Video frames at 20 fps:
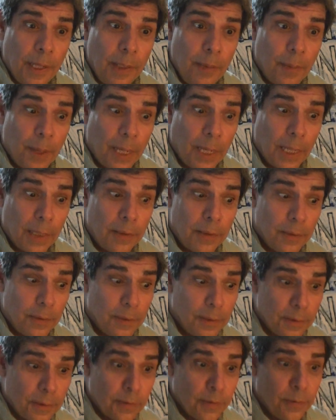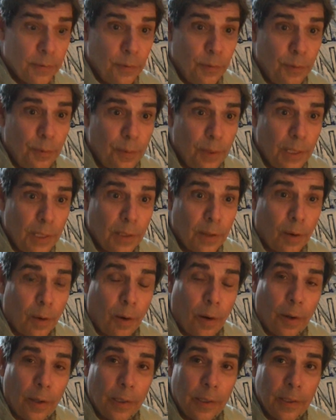anyway, I do this unique
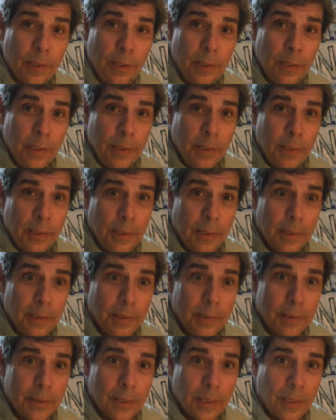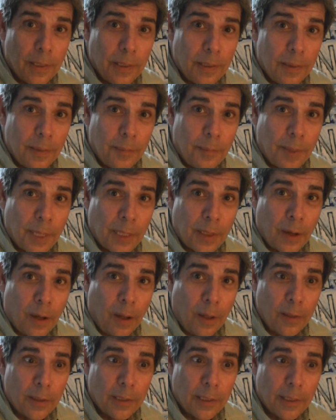art. It's uh, my
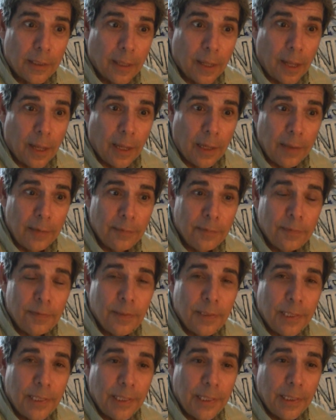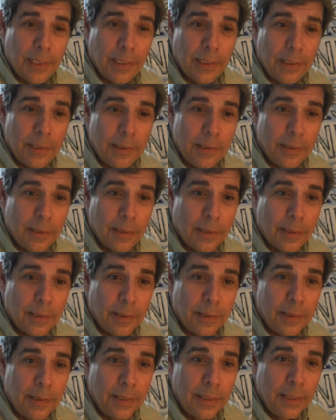calling in life, and
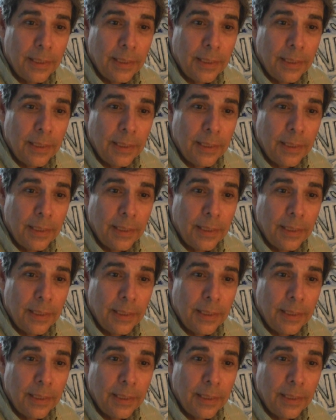uh,